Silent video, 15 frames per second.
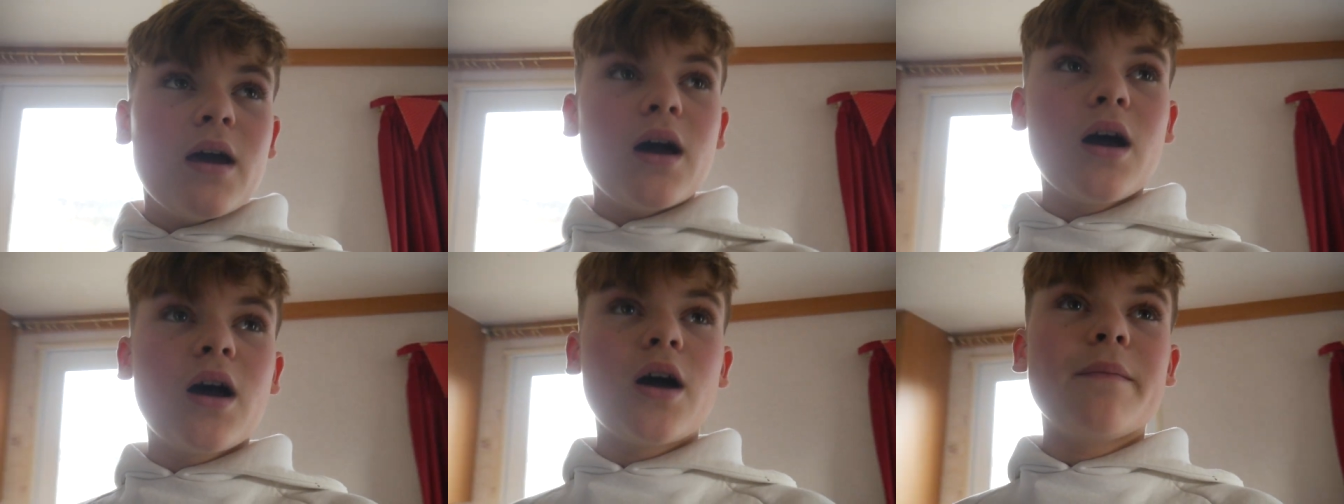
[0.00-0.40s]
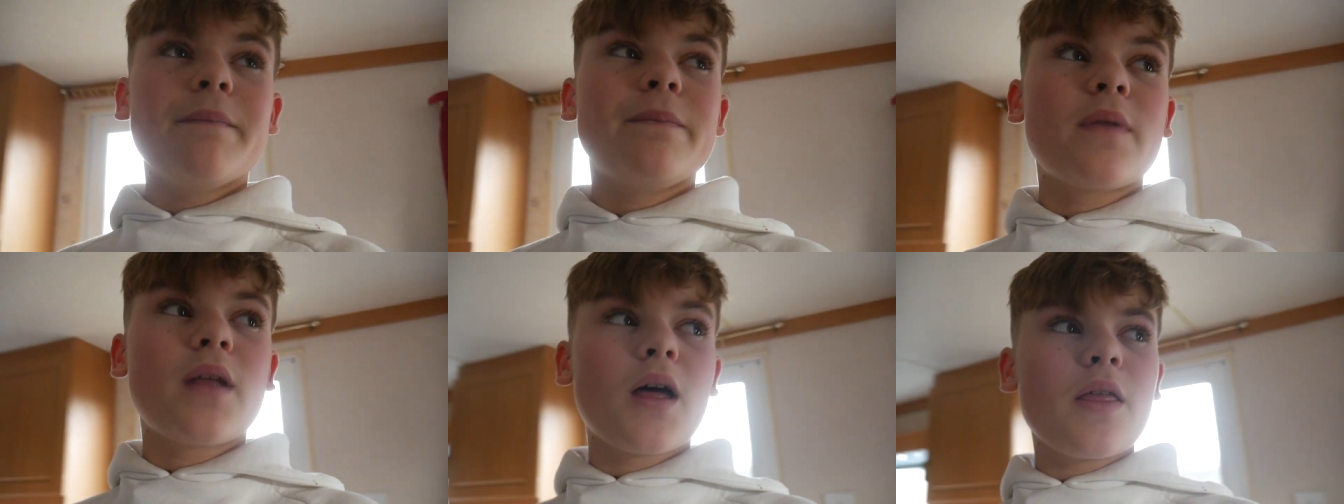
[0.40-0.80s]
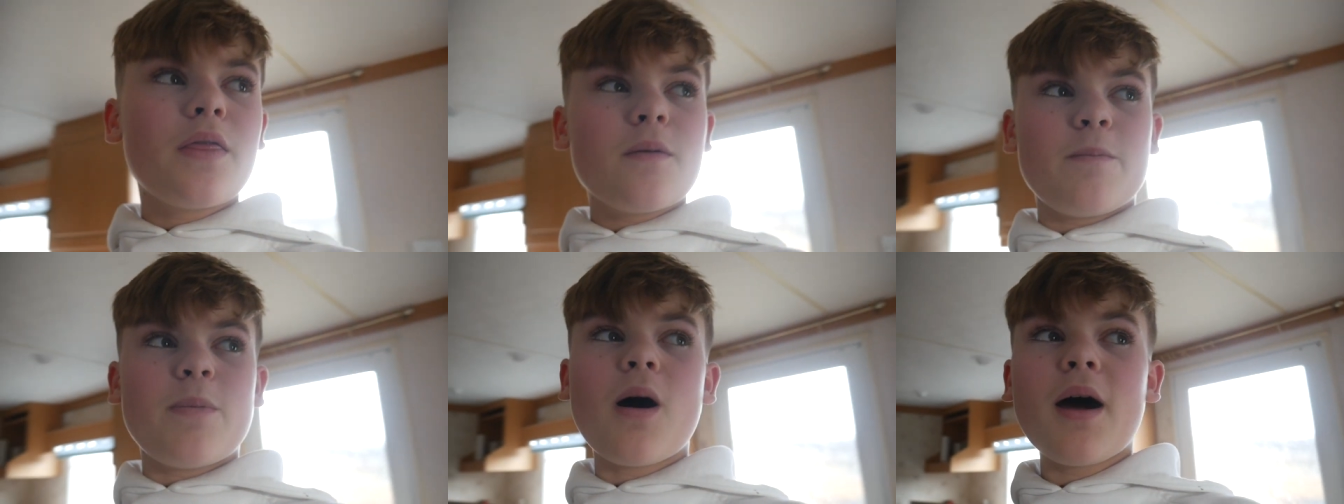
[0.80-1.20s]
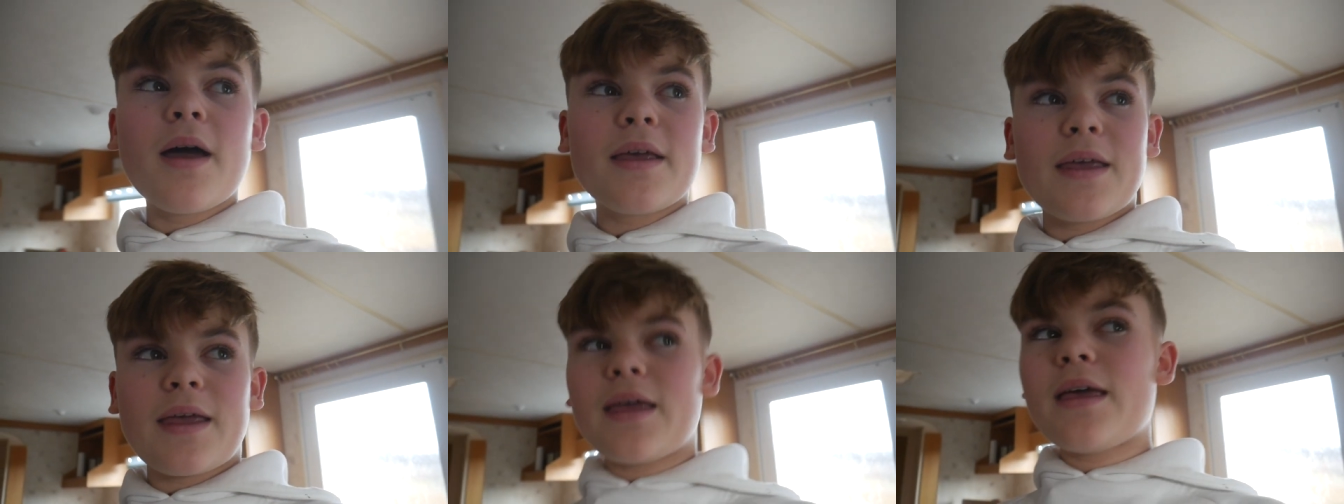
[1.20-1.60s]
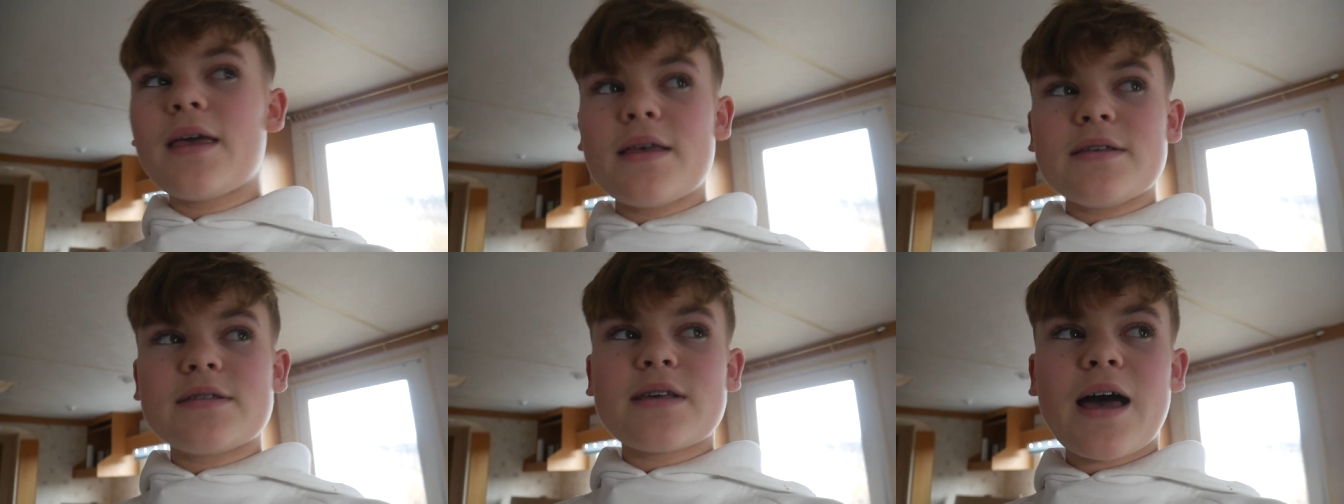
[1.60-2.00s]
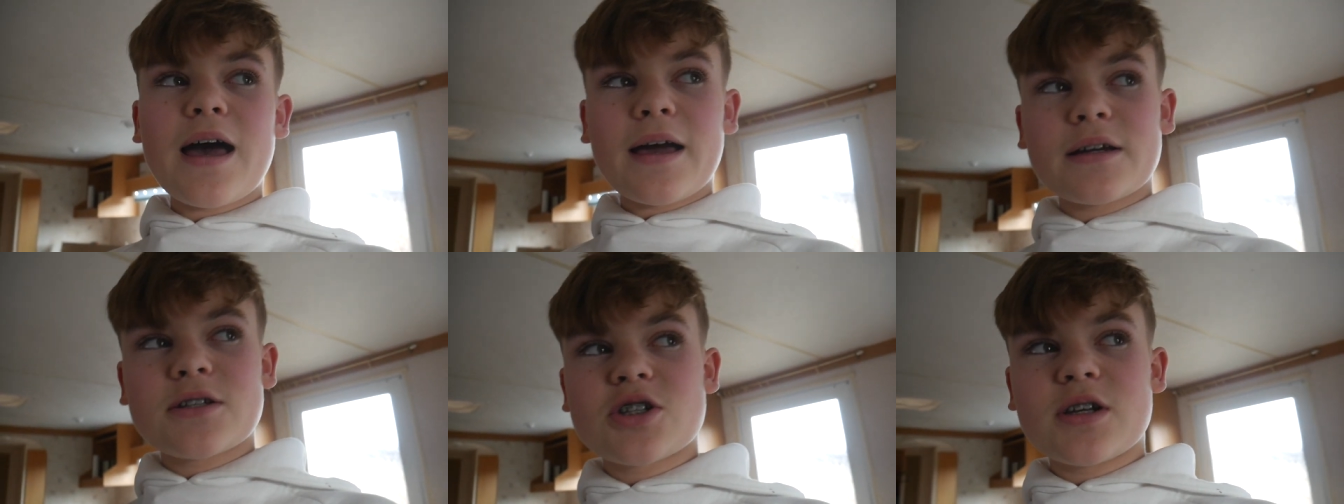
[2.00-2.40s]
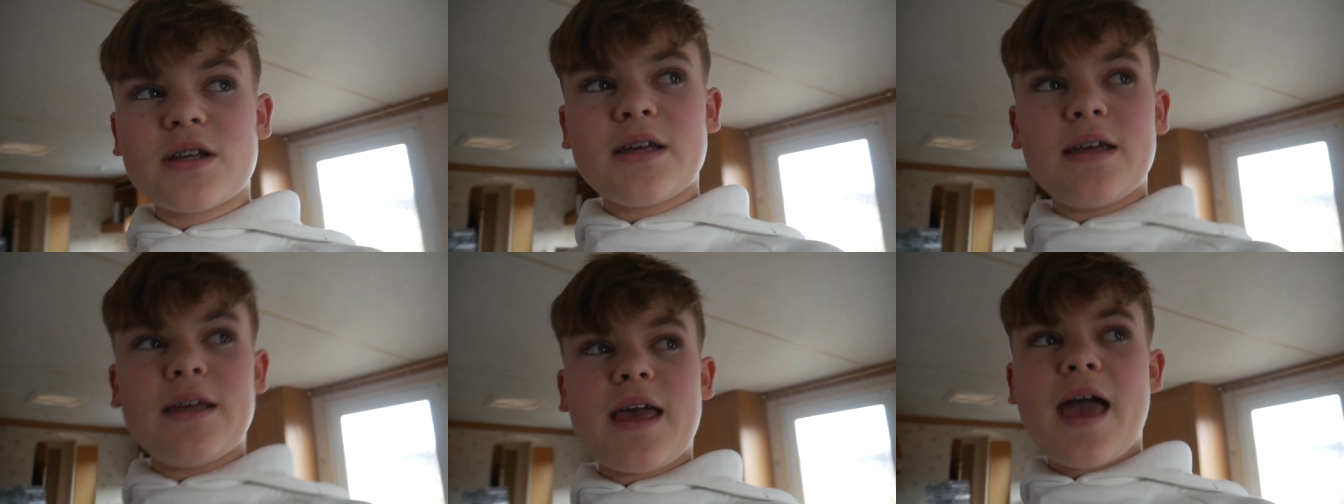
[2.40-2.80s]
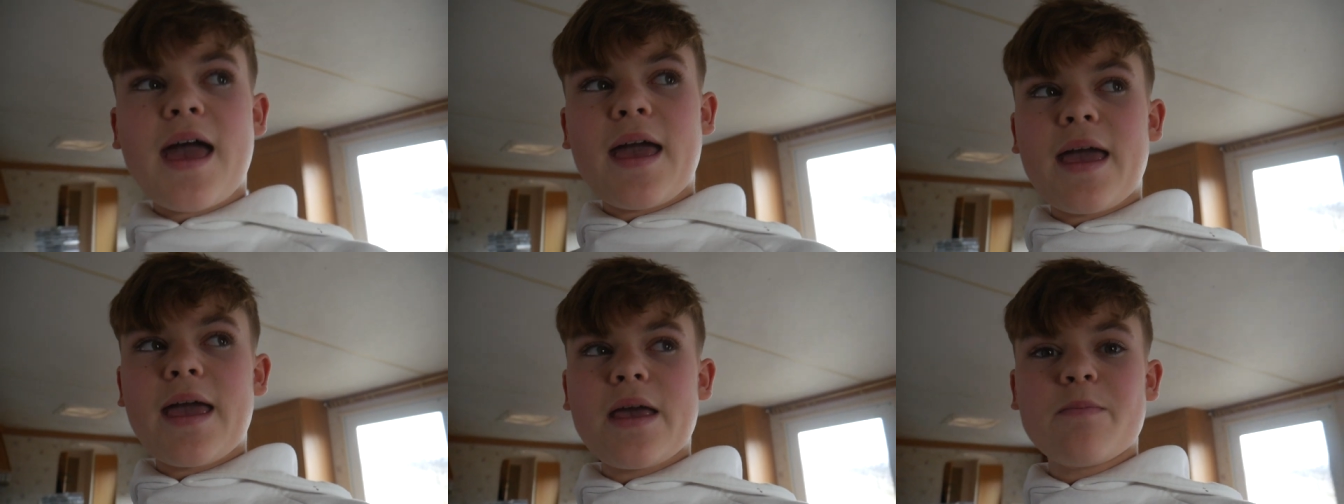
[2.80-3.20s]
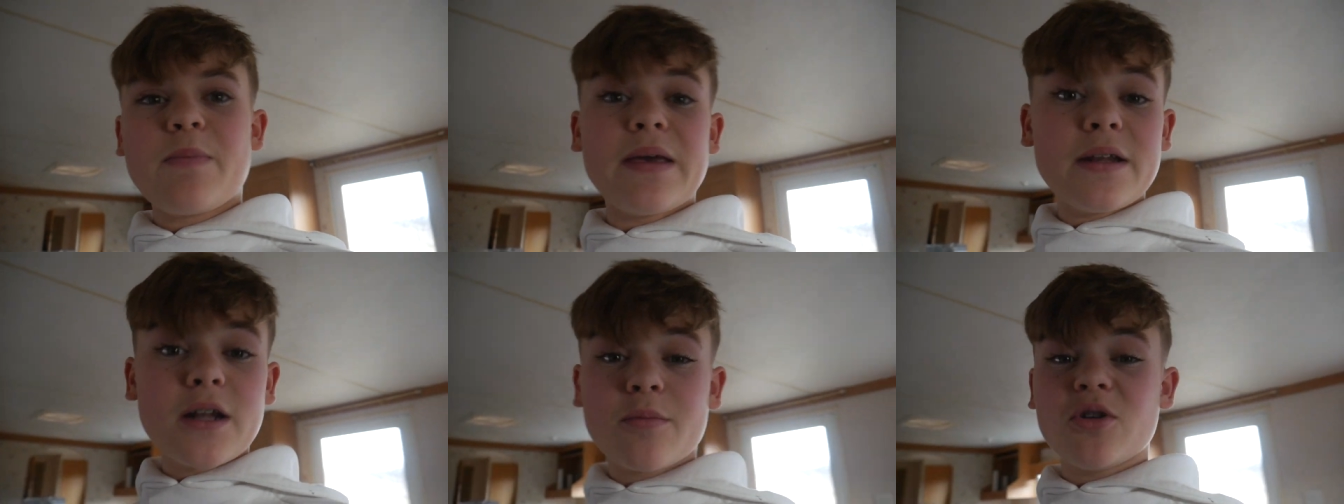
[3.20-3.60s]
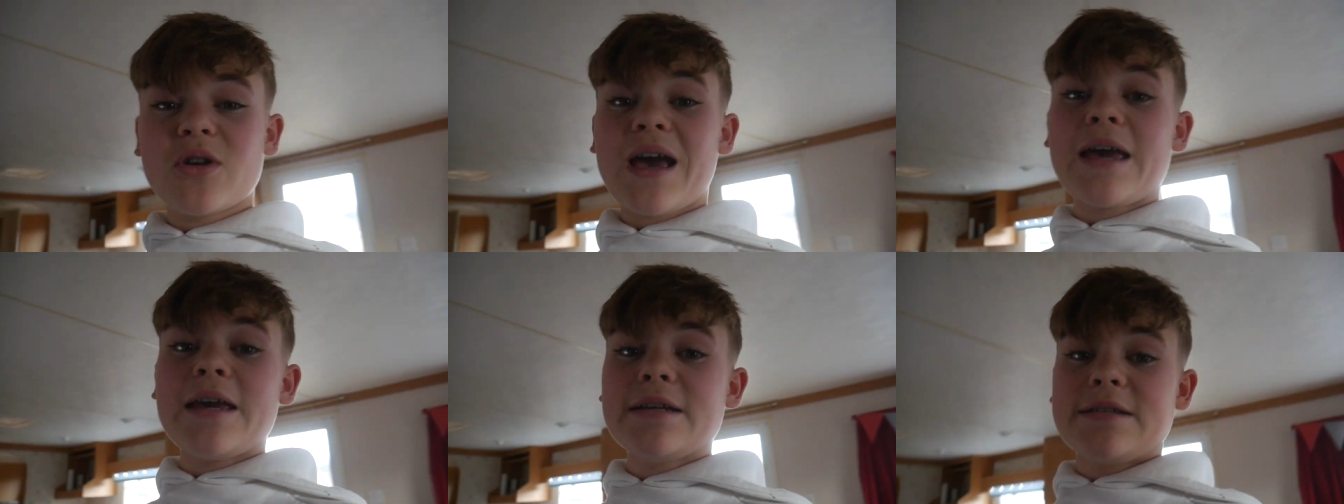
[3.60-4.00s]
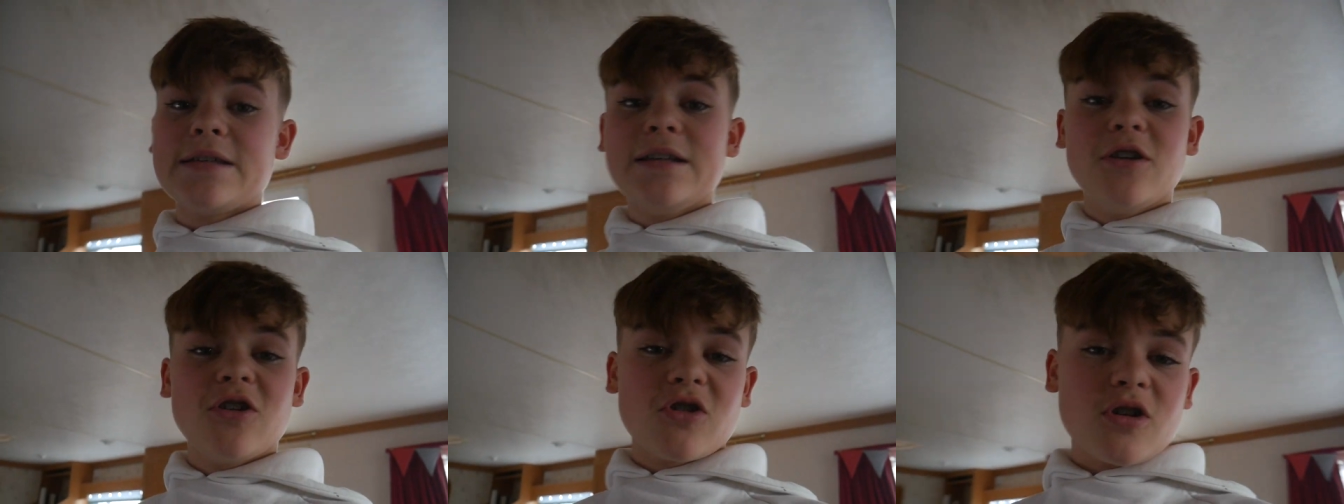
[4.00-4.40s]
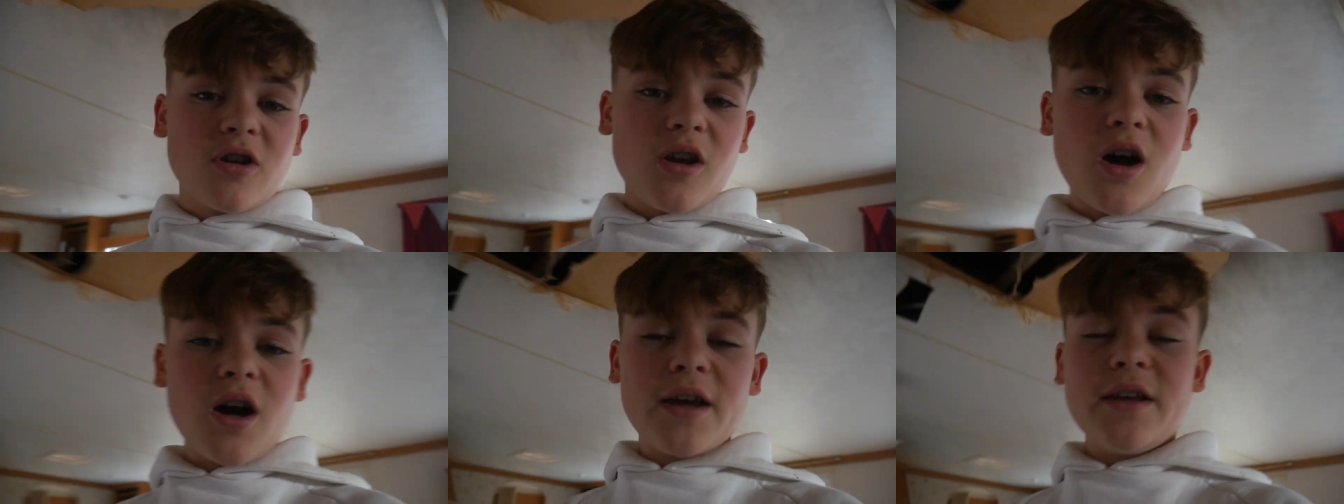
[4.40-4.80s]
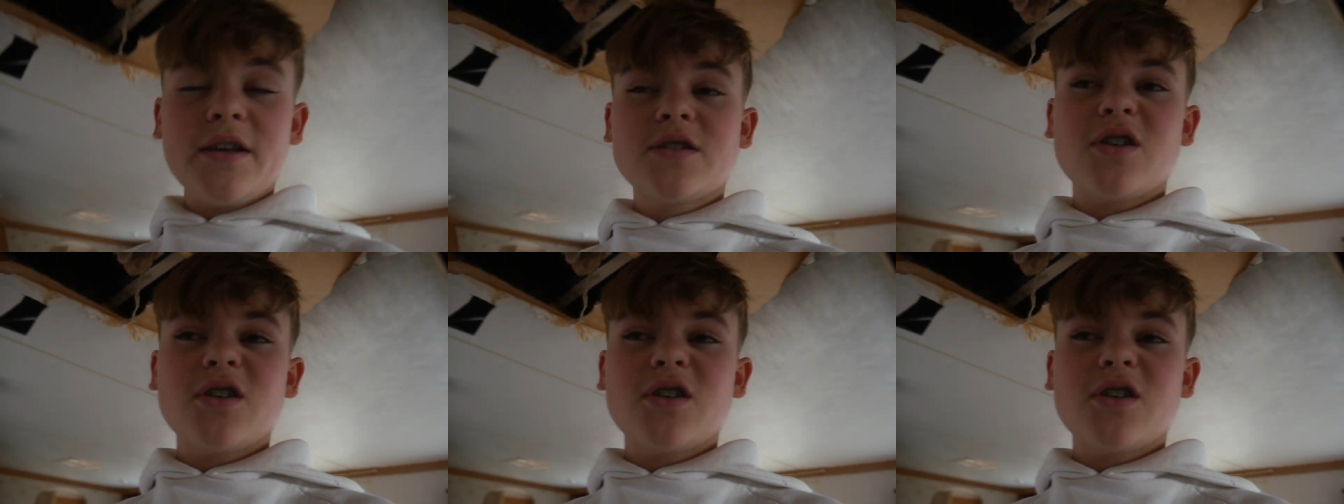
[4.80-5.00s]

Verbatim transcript: Um, the bike is actually a PW80 lookalike,